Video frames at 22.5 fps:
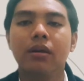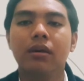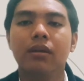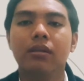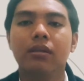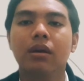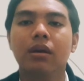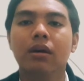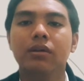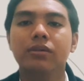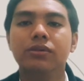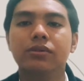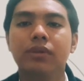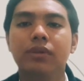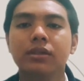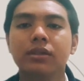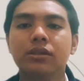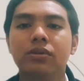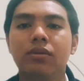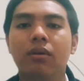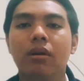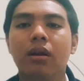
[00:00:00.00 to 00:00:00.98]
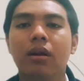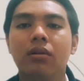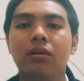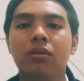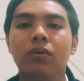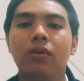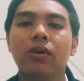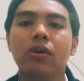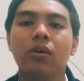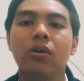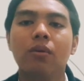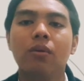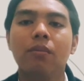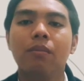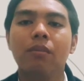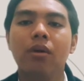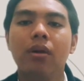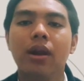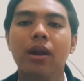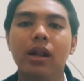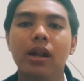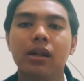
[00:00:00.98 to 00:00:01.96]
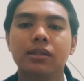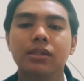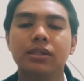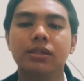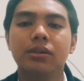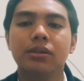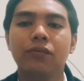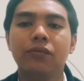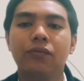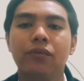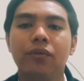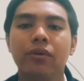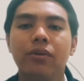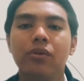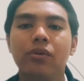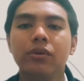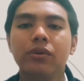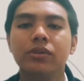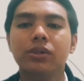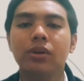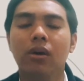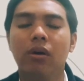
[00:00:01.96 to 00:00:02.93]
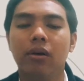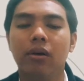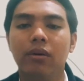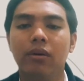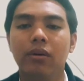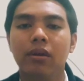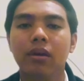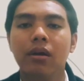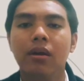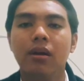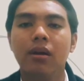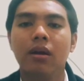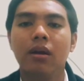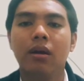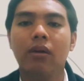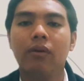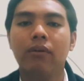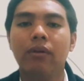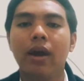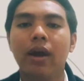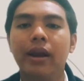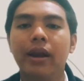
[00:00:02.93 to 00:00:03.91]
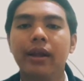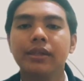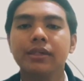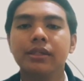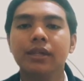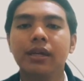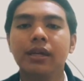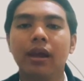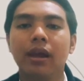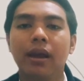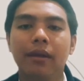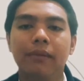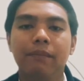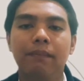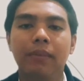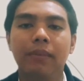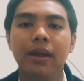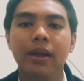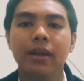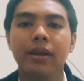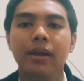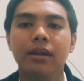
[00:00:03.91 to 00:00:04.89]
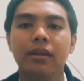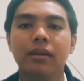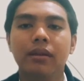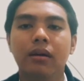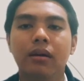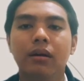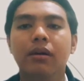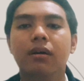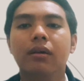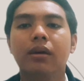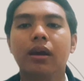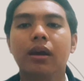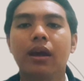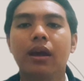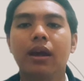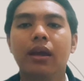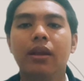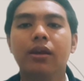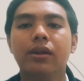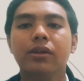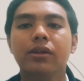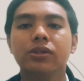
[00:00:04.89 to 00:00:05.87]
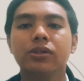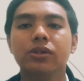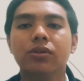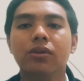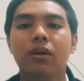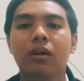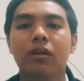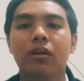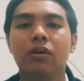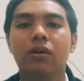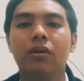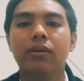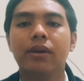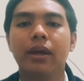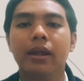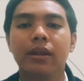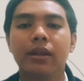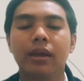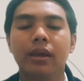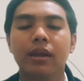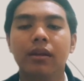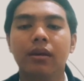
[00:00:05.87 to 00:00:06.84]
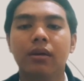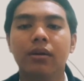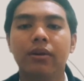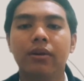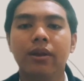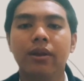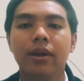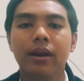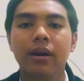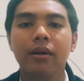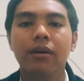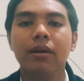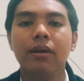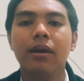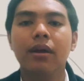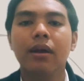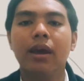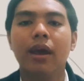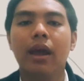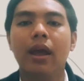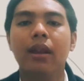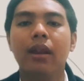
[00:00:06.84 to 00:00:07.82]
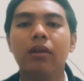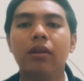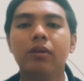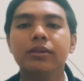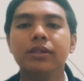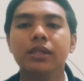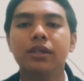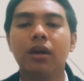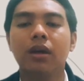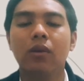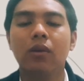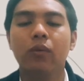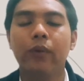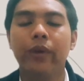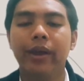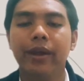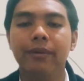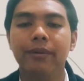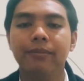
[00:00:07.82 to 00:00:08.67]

The structural curriculum models focus on organizing and planning the educational content in a clear and logical way.